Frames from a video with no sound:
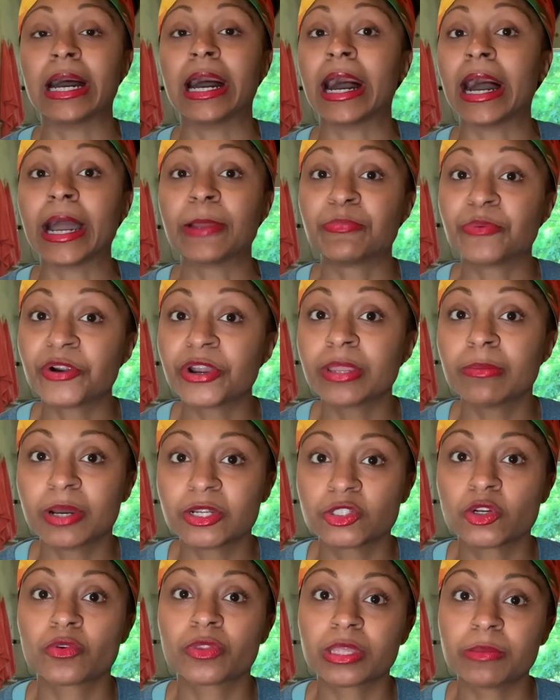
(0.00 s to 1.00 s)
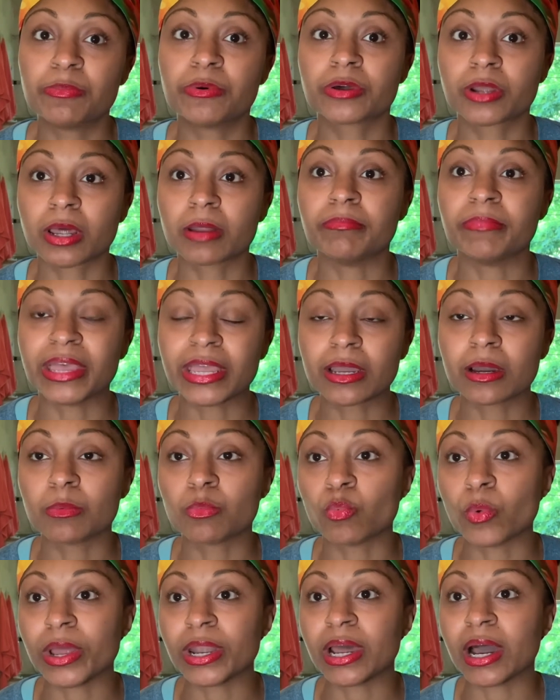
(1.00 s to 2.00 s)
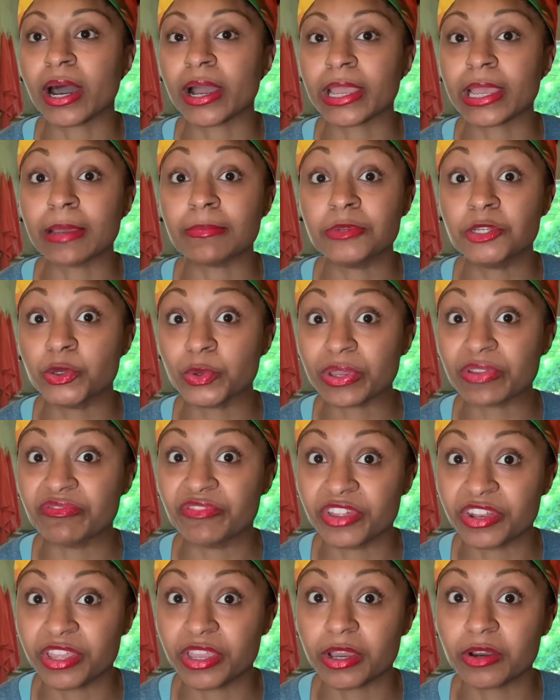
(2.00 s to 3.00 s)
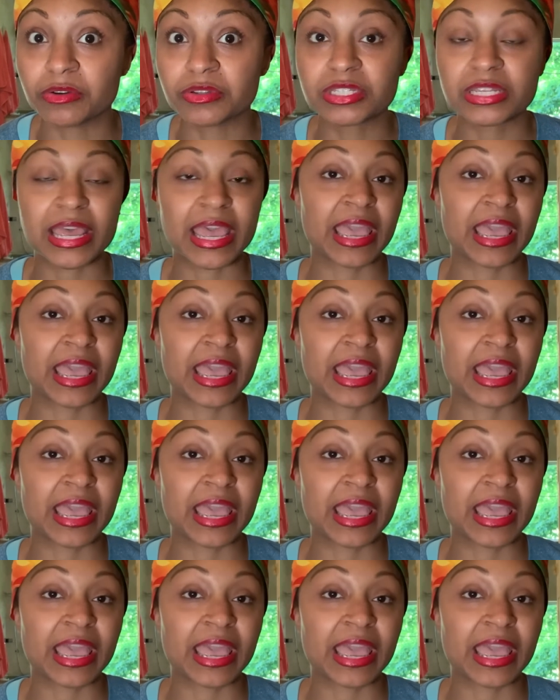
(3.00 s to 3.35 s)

I pretty much only put on makeup when I am doing videos